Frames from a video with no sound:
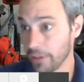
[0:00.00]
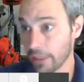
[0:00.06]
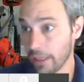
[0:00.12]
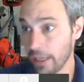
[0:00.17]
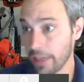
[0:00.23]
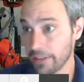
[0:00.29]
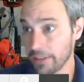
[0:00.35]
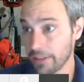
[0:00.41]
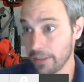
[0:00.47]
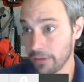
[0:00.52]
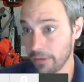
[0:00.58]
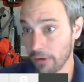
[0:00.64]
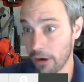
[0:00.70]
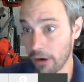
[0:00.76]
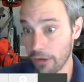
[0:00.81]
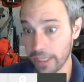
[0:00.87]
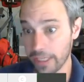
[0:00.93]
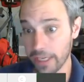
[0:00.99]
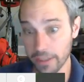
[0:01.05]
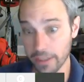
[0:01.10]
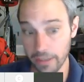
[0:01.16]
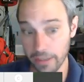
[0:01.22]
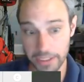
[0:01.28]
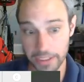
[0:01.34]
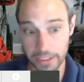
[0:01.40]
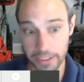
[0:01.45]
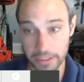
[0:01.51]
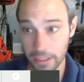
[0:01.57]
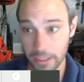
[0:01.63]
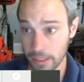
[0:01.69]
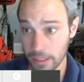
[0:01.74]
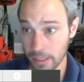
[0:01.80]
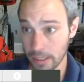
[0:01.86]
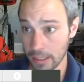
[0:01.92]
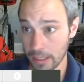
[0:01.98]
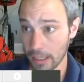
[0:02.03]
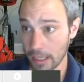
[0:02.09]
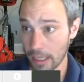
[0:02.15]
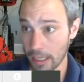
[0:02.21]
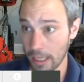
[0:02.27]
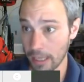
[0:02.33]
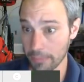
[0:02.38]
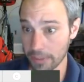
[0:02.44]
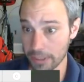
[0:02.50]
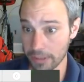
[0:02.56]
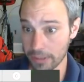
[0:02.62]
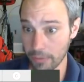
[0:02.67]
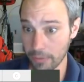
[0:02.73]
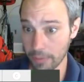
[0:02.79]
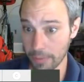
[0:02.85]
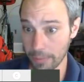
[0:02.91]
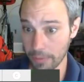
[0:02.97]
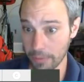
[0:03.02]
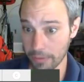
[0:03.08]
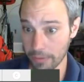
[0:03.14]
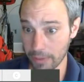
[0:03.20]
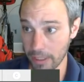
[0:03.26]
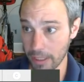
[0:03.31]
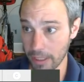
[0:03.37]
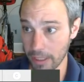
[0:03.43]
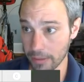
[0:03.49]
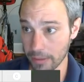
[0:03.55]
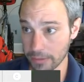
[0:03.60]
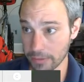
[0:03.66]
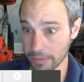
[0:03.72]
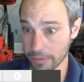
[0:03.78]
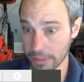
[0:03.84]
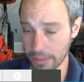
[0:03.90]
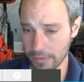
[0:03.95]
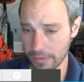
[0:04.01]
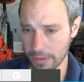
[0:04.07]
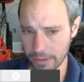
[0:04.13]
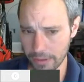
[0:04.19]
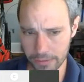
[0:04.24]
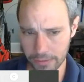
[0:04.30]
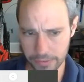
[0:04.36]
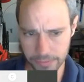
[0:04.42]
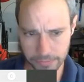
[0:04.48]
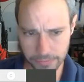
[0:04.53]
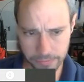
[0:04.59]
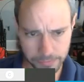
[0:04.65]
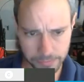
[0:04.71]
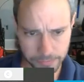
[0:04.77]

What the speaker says: would in a class, you do all the calculations. I'm going to show you what I'm uploading right now once I've done this.